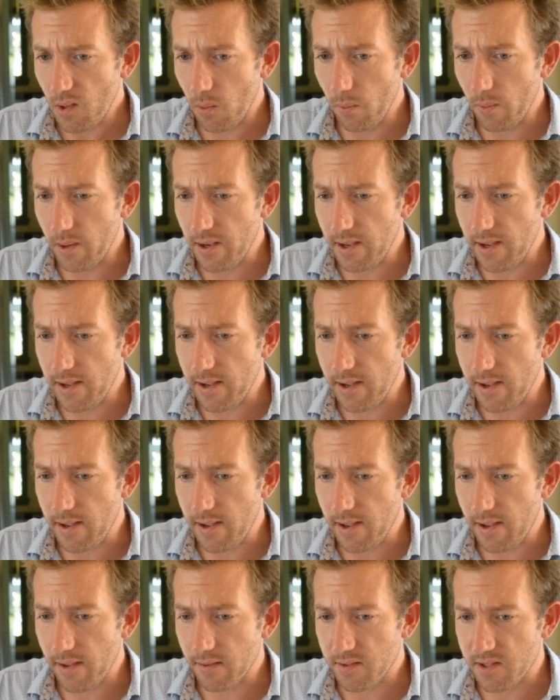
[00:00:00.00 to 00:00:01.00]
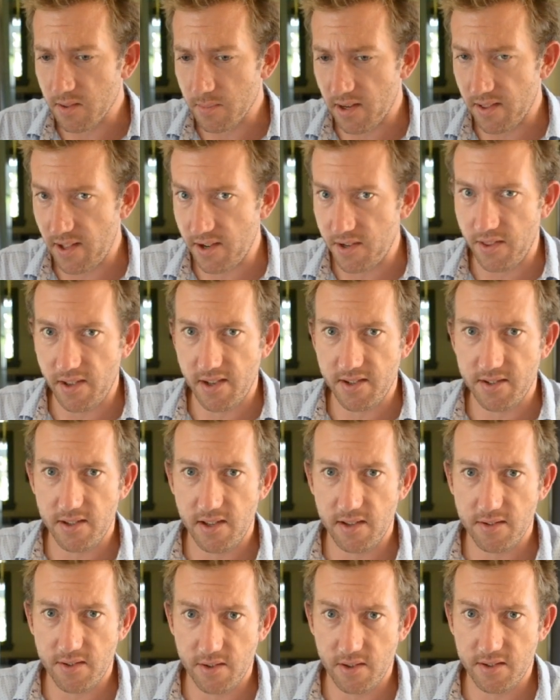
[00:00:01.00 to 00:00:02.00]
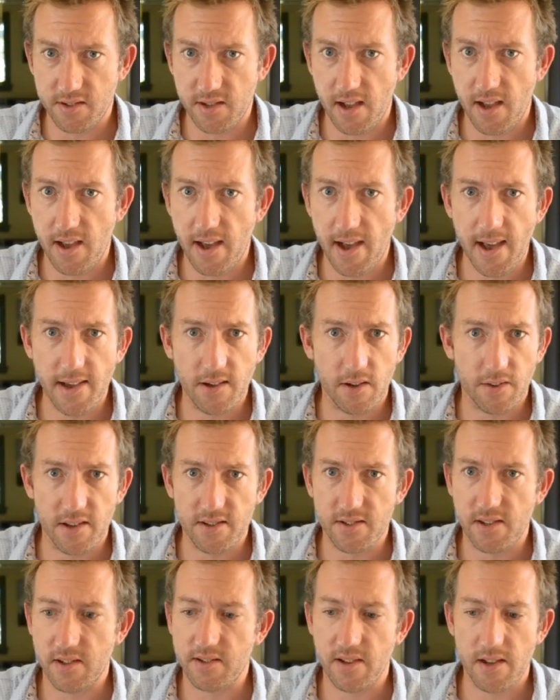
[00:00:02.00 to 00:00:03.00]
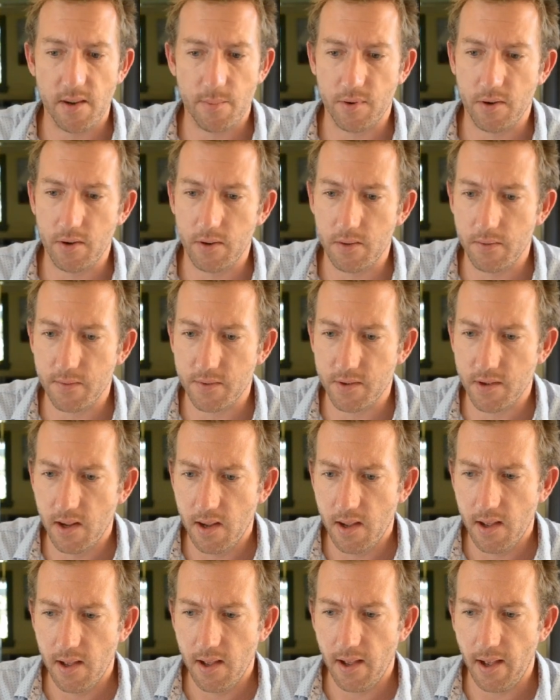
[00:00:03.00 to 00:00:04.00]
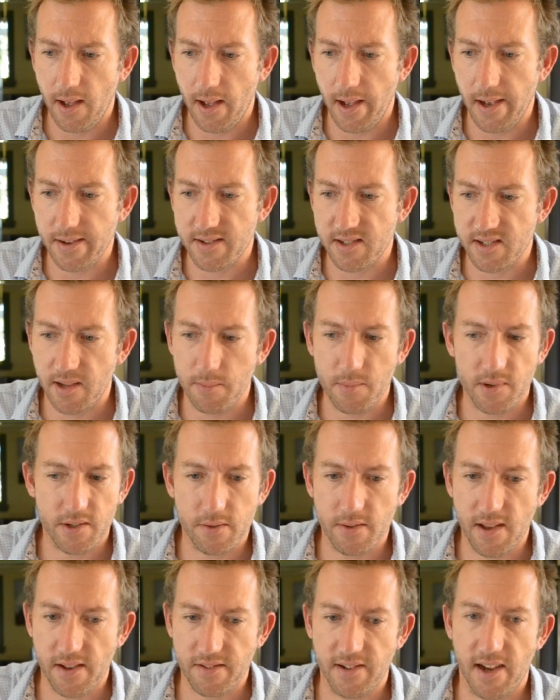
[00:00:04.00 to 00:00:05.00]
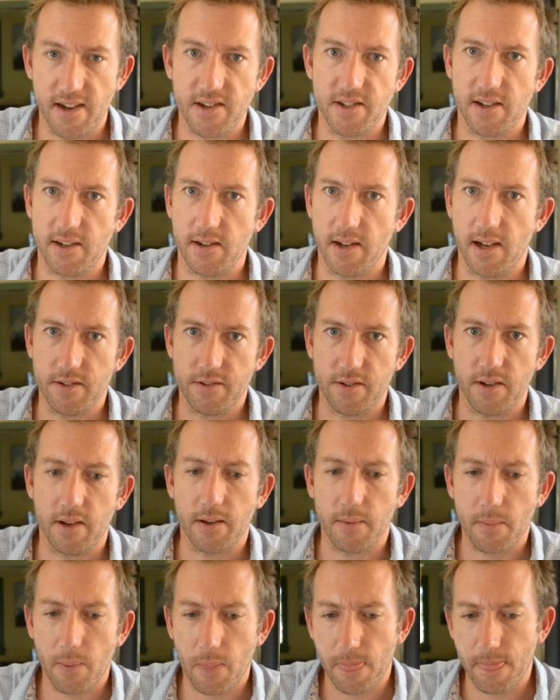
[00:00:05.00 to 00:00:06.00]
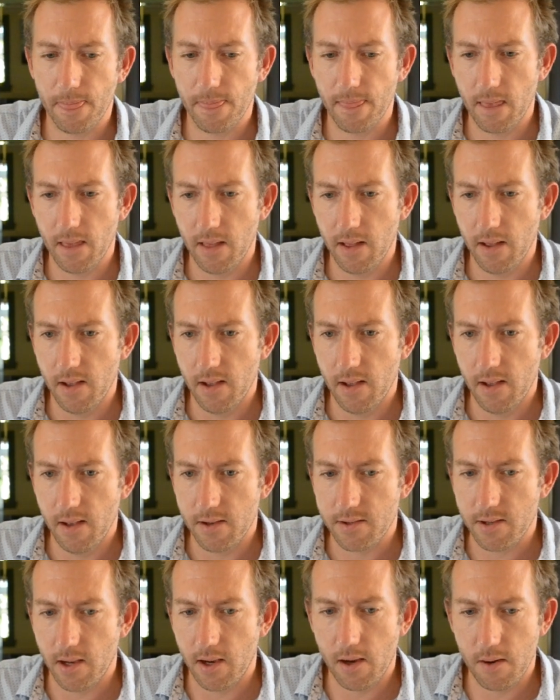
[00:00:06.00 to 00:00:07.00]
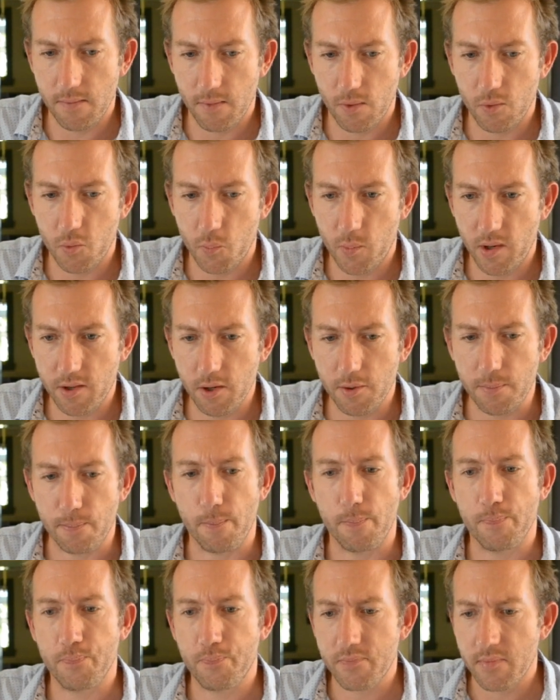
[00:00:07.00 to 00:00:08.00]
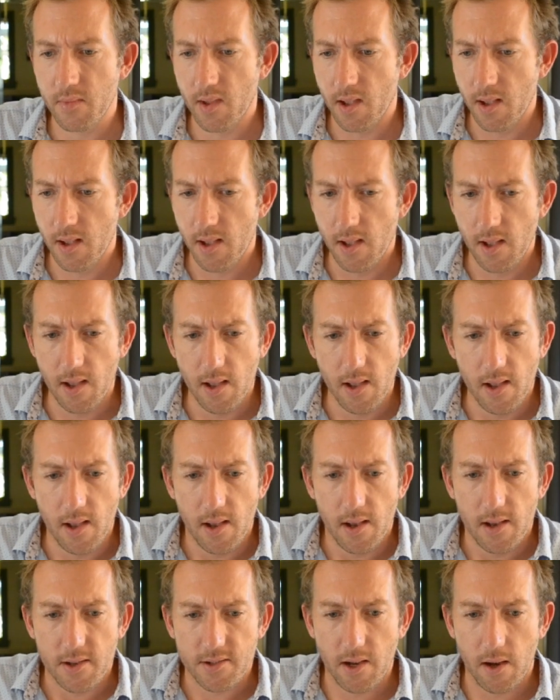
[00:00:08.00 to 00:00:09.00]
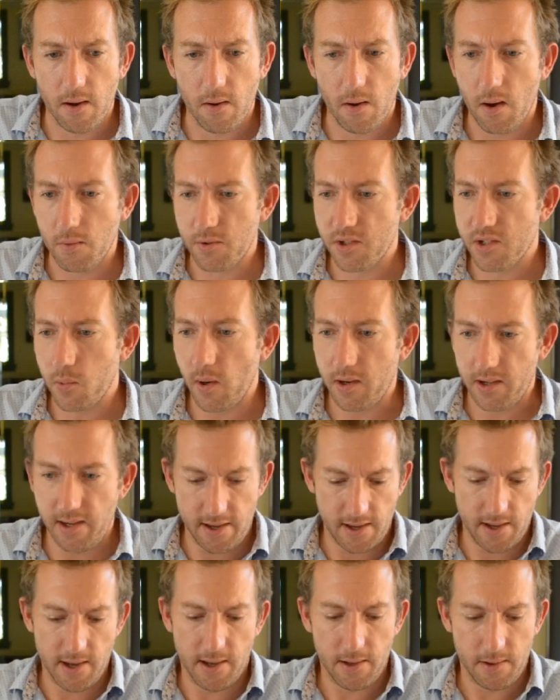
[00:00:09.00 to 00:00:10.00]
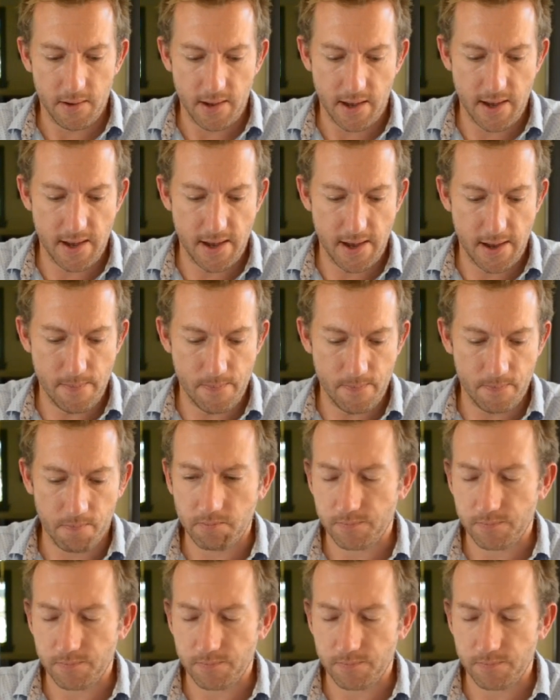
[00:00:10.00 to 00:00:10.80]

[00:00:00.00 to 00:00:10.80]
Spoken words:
we submitted that to the CAA and got the STC approved September 2018 last year. So overall, it was pretty good. So I'll just quickly, in